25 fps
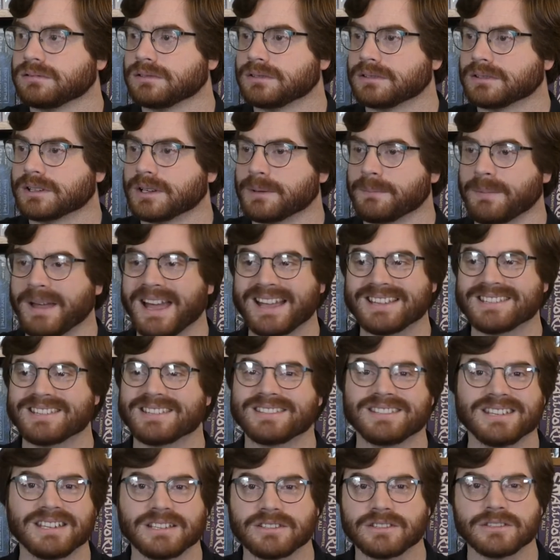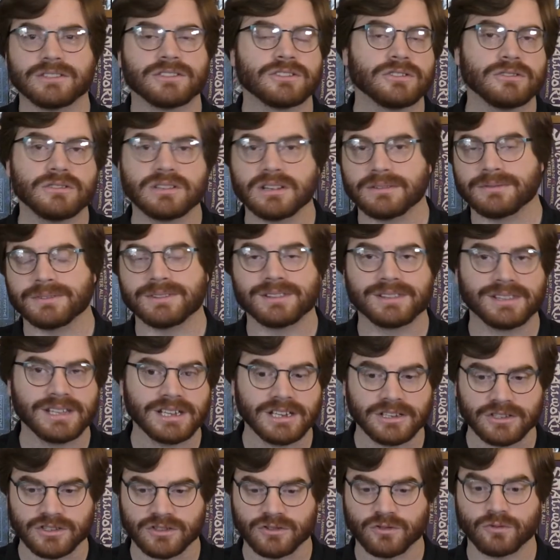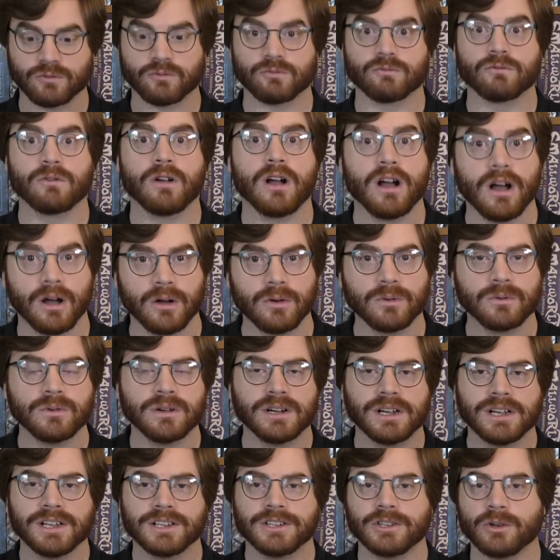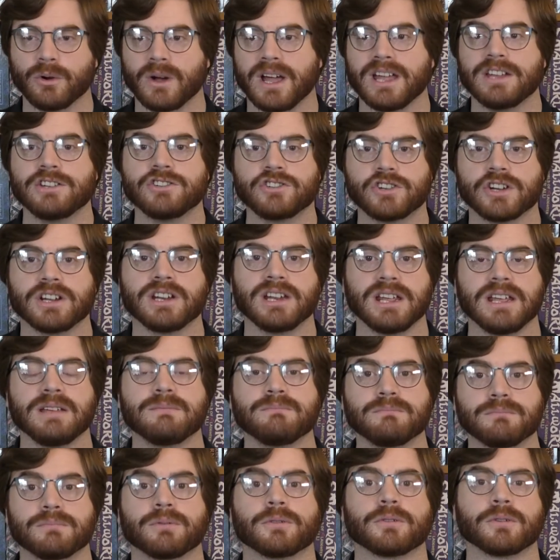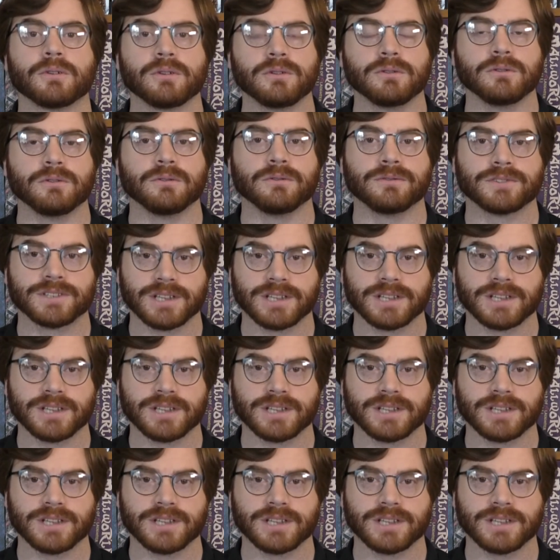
capacity to do different things grow, your engine improve.